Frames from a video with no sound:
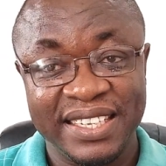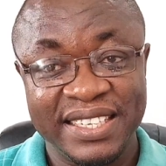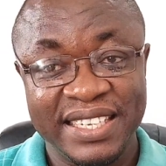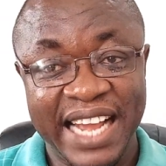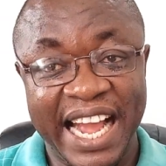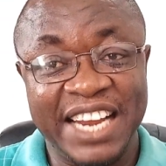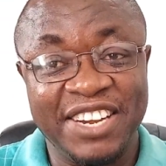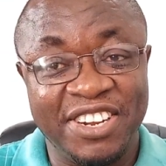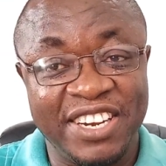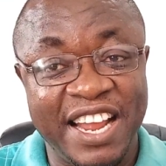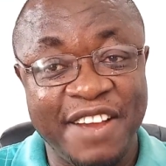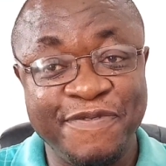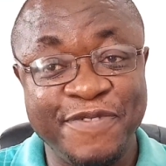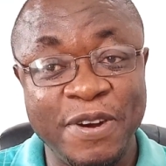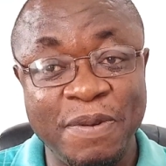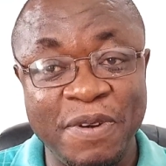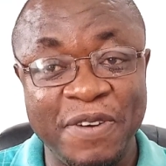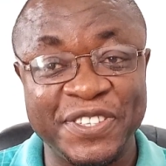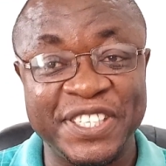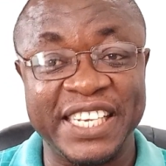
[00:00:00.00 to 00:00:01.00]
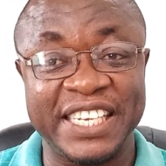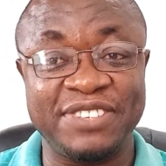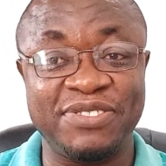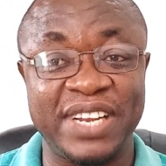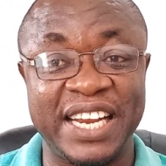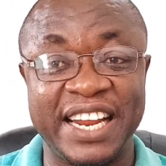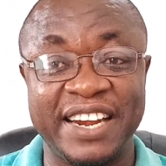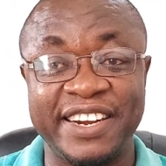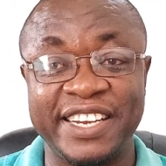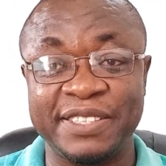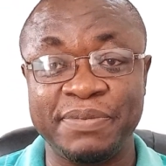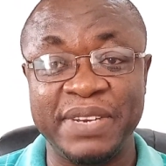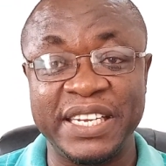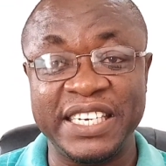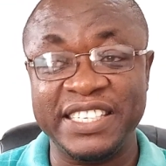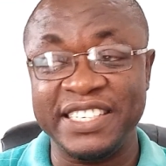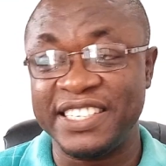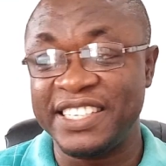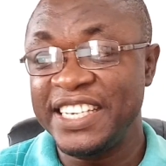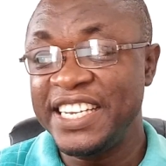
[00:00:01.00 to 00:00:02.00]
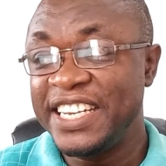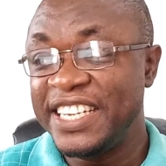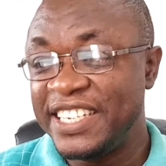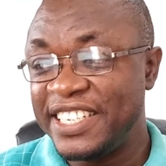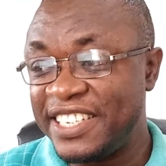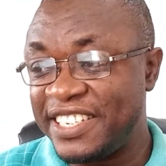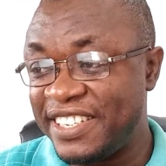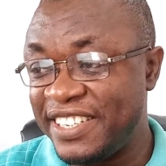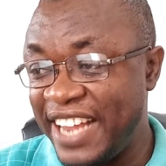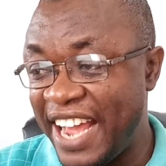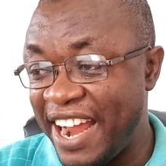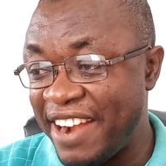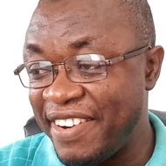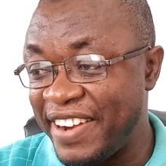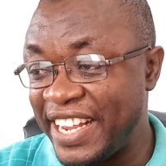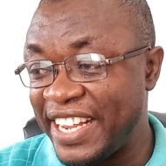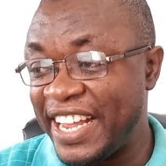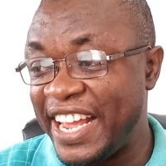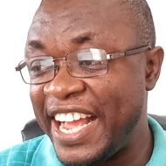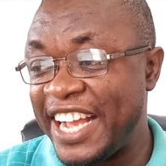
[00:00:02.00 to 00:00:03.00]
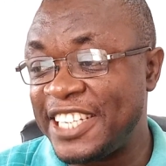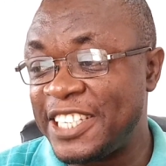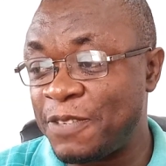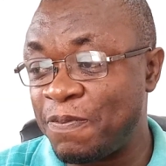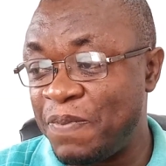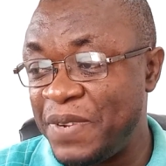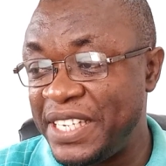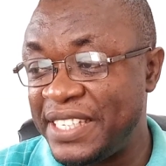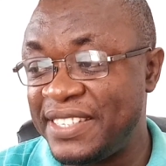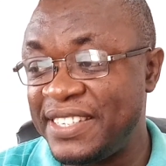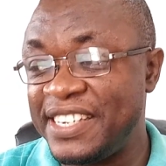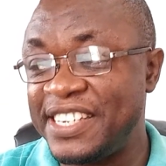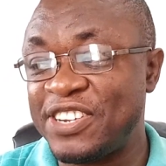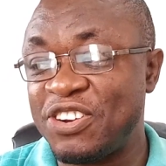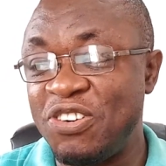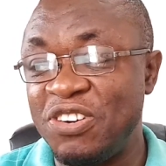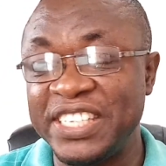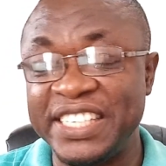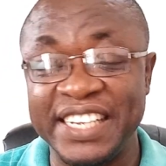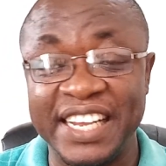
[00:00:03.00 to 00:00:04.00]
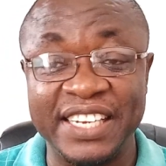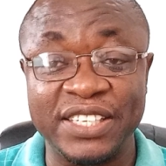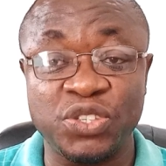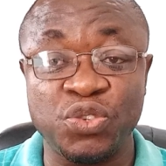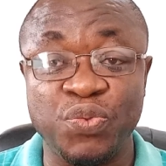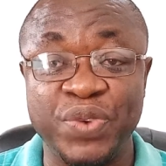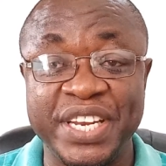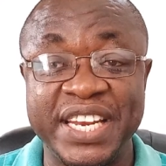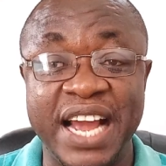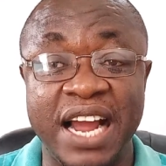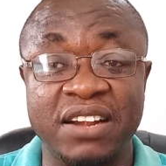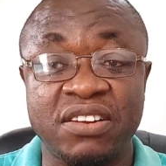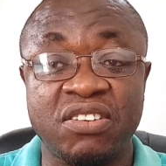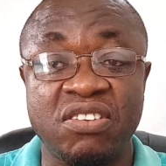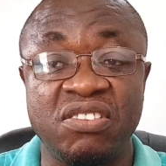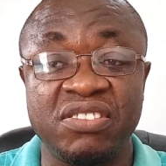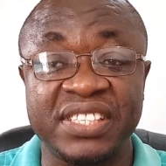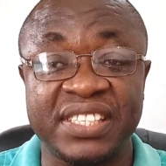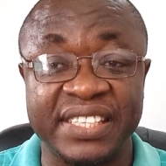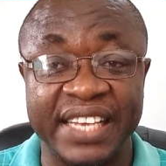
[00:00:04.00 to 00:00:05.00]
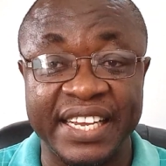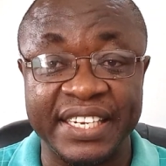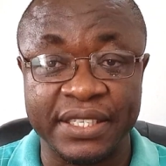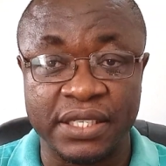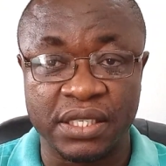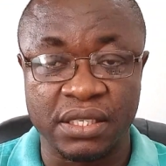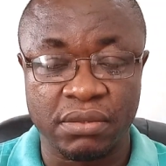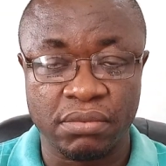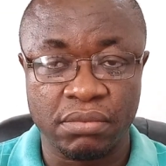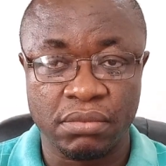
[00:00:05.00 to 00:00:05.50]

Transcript: Another form of sexual harassment is sharing explicit content without consent.